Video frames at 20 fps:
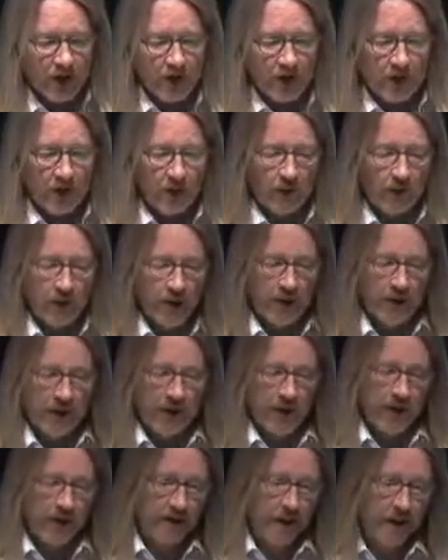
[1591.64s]
So
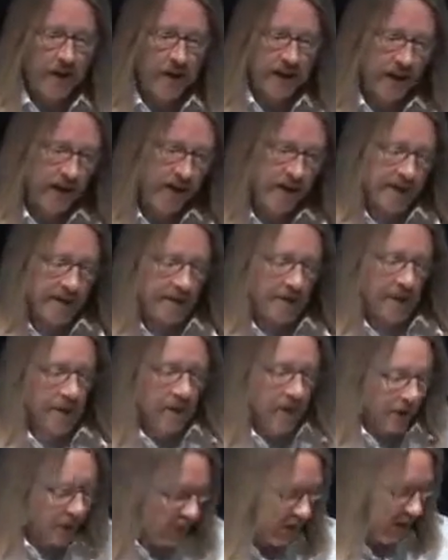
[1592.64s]
just to go a little bit
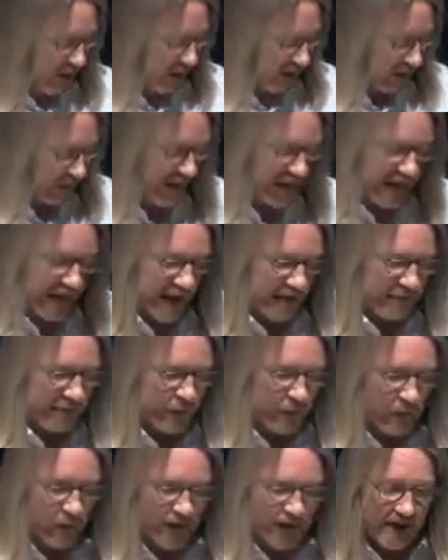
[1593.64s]
further with
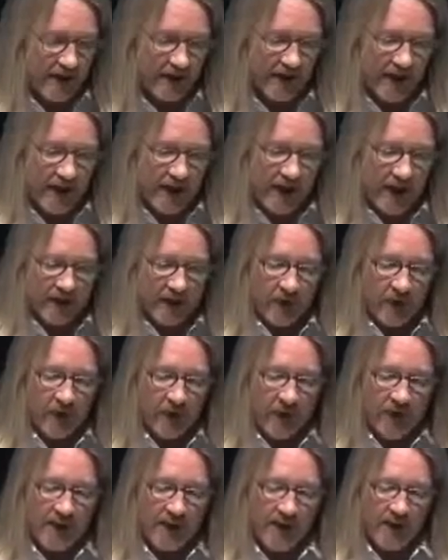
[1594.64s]
that point, if you
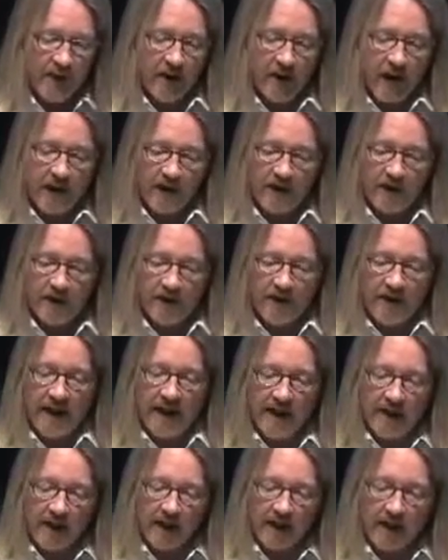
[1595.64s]
looked at the causes of
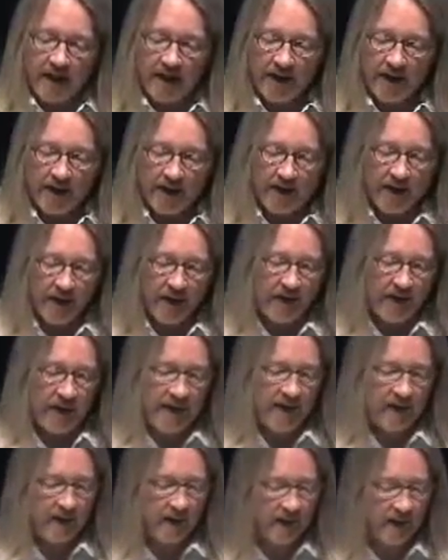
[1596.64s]
death in London in
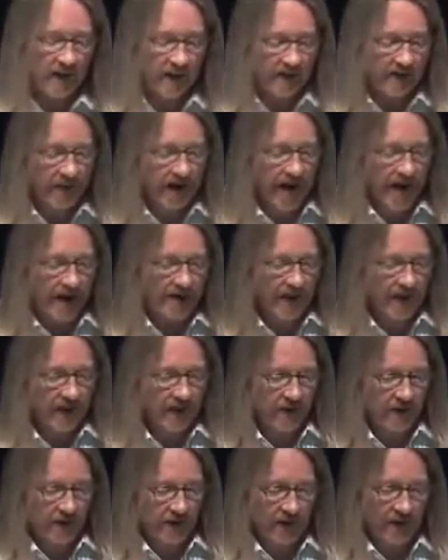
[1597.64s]
1665,
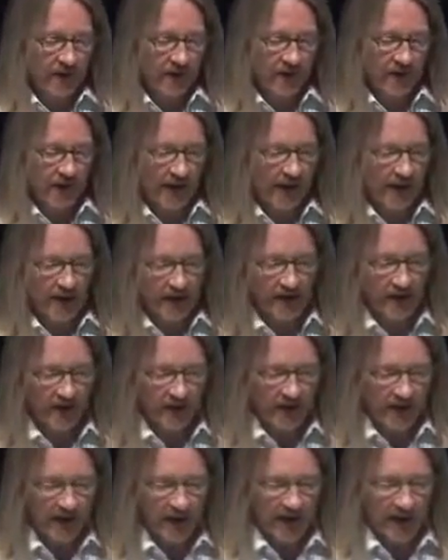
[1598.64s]
here's a list that
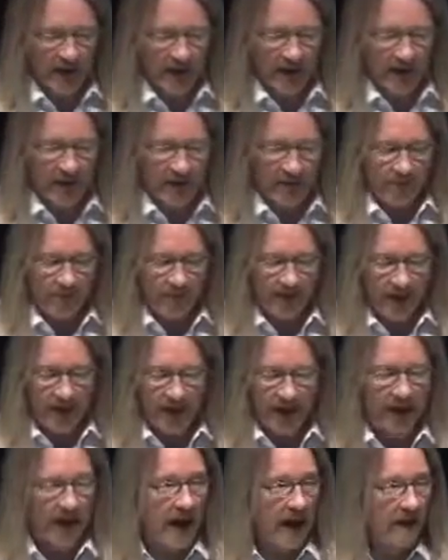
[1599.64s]

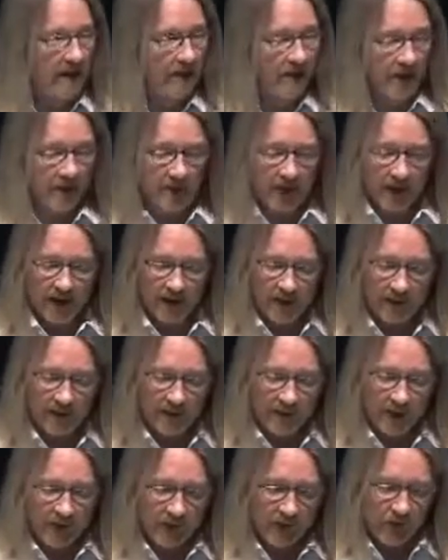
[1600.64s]
I got from
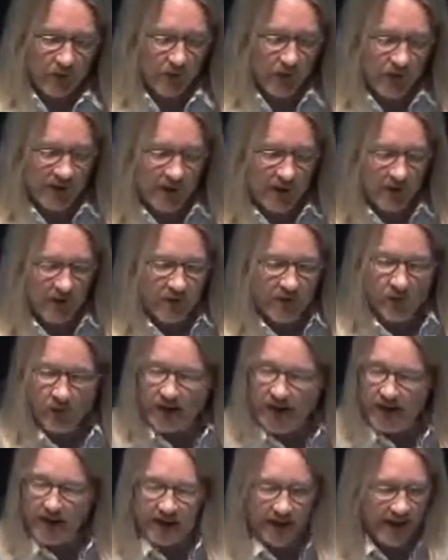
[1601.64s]
a source that was
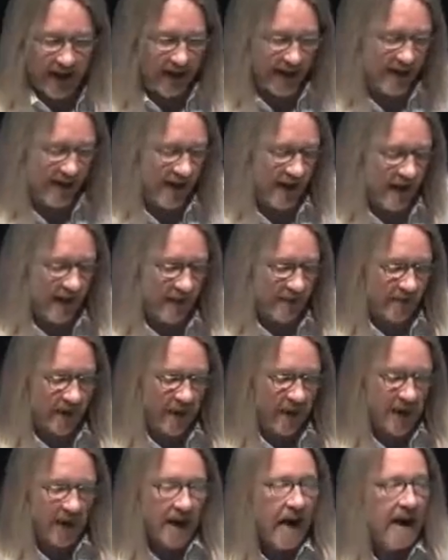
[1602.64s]
written at that time.
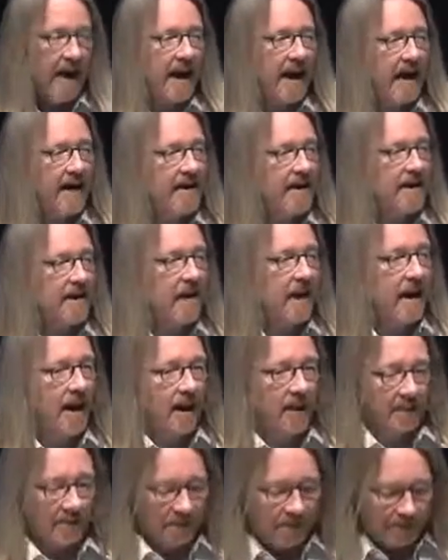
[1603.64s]
And
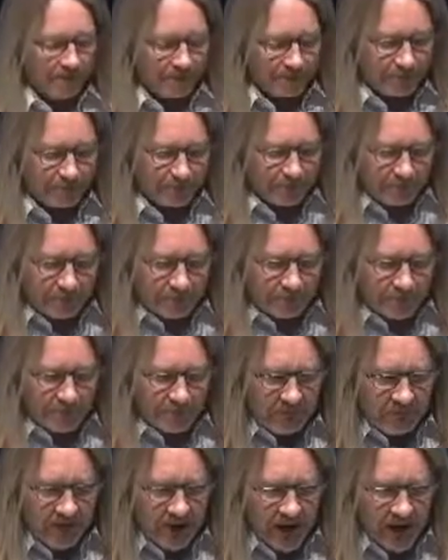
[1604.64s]

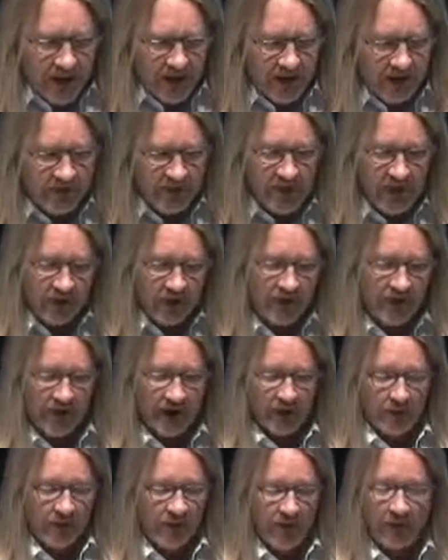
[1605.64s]
I don't even
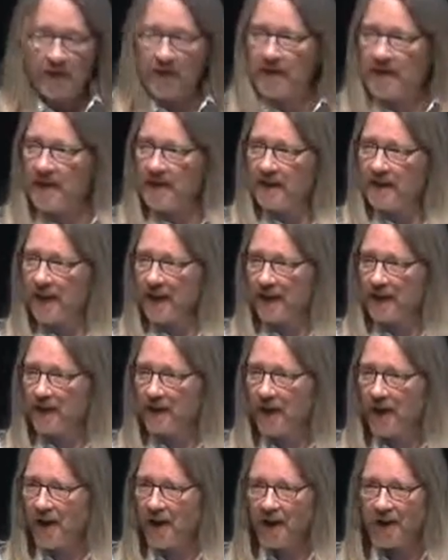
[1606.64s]
understand what some of these
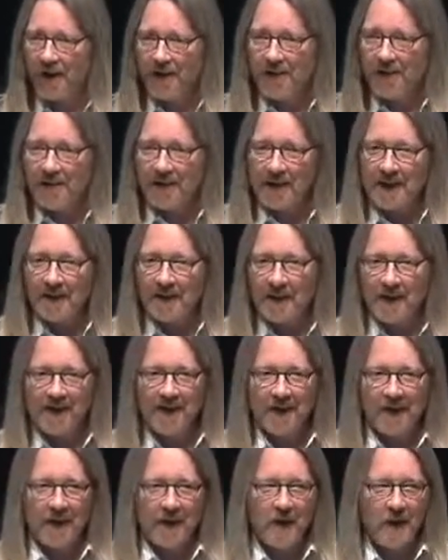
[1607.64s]
things are, but the
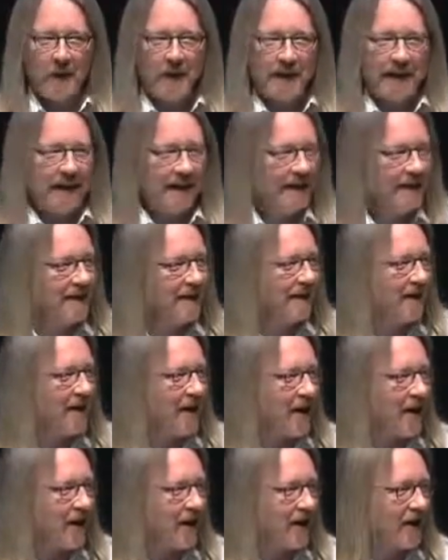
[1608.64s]
ones in green
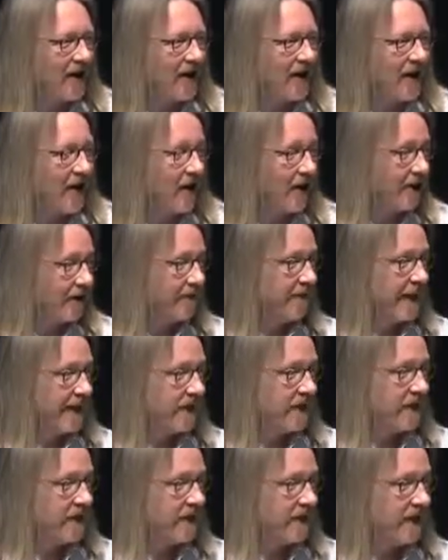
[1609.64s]
are
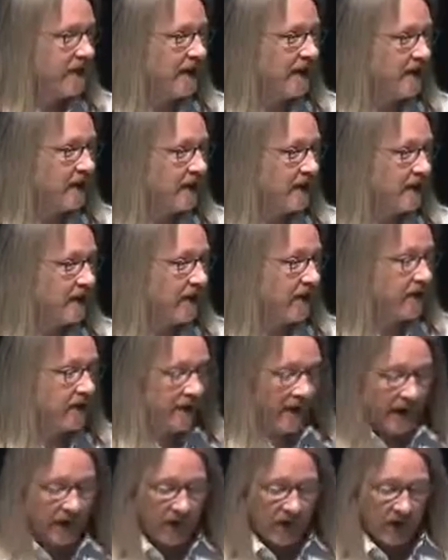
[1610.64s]
infectious diseases. They're
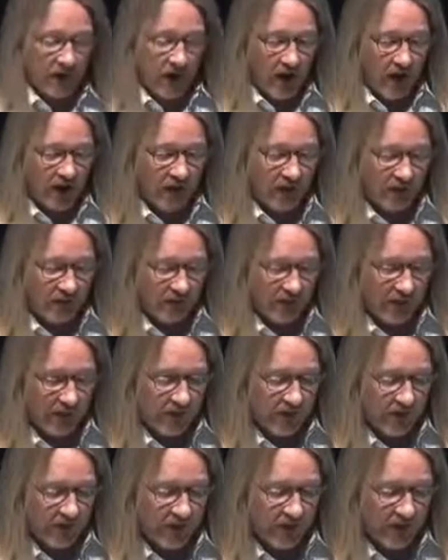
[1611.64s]
infectious causes of
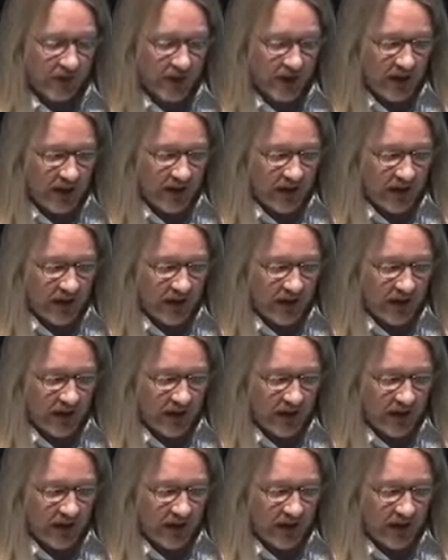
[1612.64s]
disease.